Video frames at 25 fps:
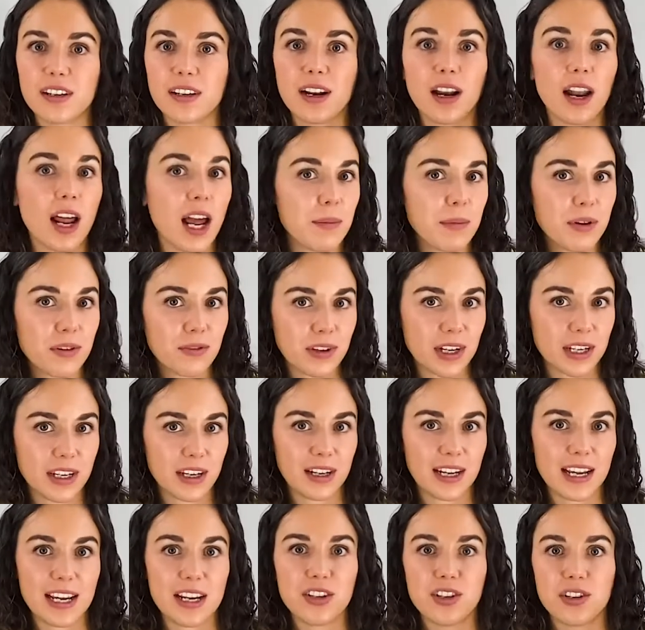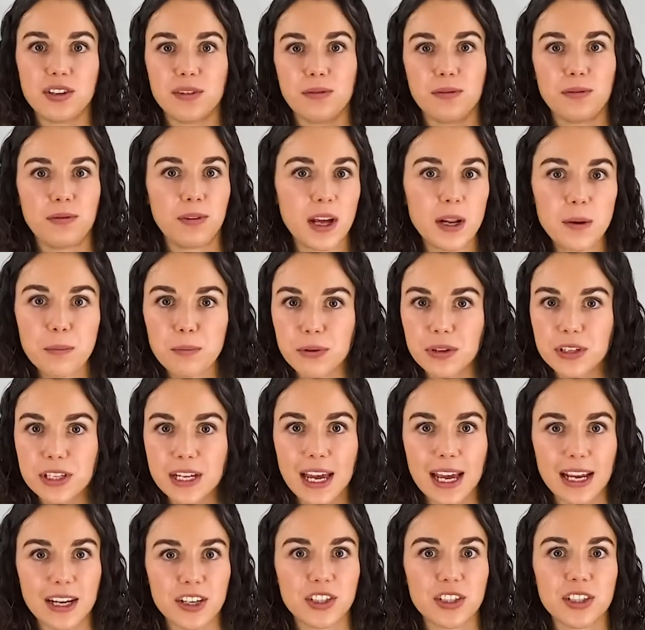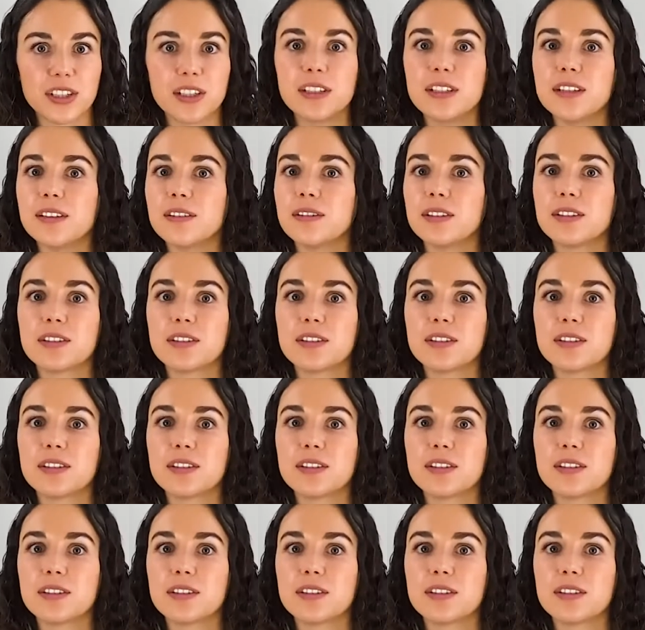climate regulation, flood protection,